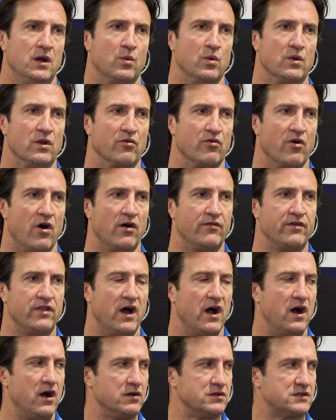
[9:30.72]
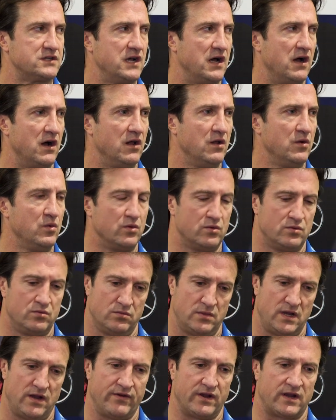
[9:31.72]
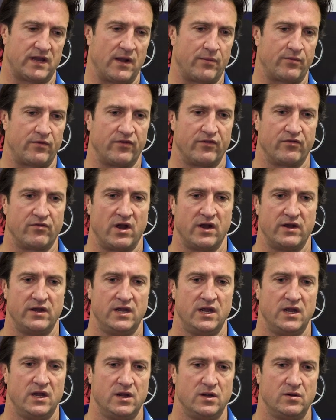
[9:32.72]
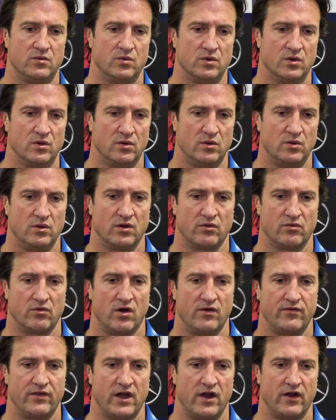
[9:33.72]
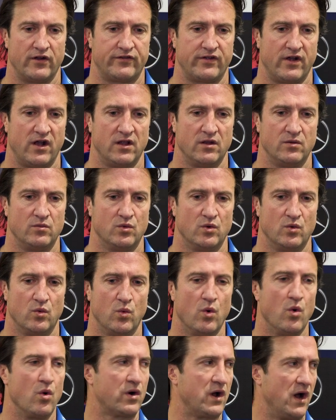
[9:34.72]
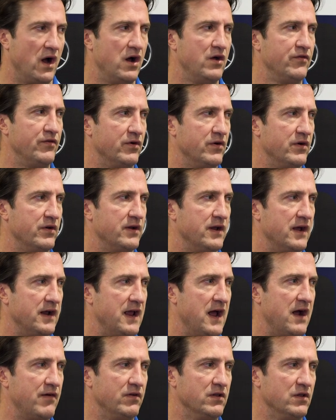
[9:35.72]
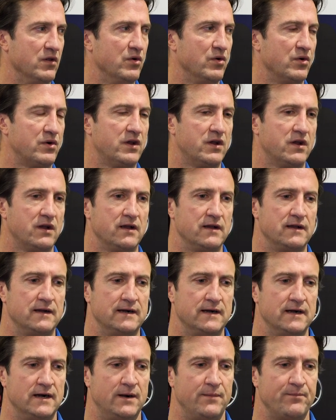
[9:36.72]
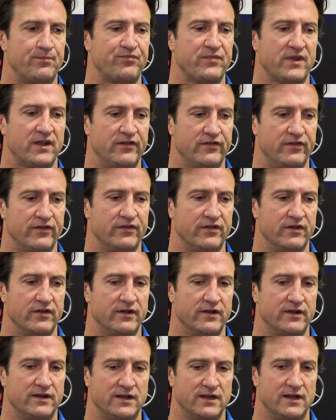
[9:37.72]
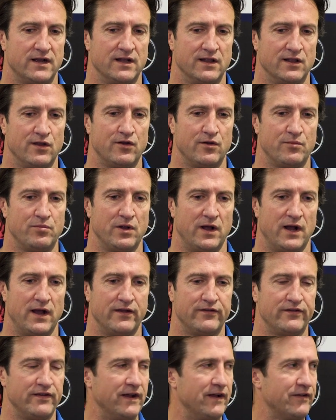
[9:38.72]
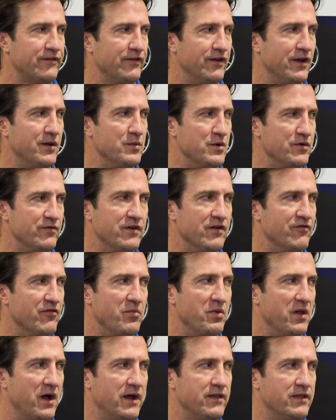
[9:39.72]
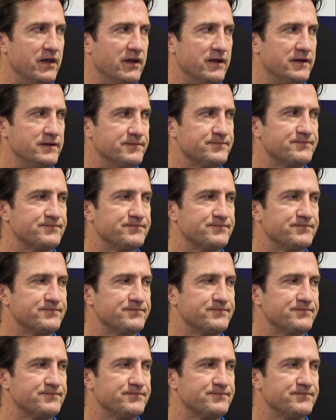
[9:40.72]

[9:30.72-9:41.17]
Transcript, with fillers: we'll arrive at the hotel, we'll have our captain's run here, we'll arrive at the hotel and we'll walk over and, and have a look. Um, this is a, a lot of players in our team who've never played there.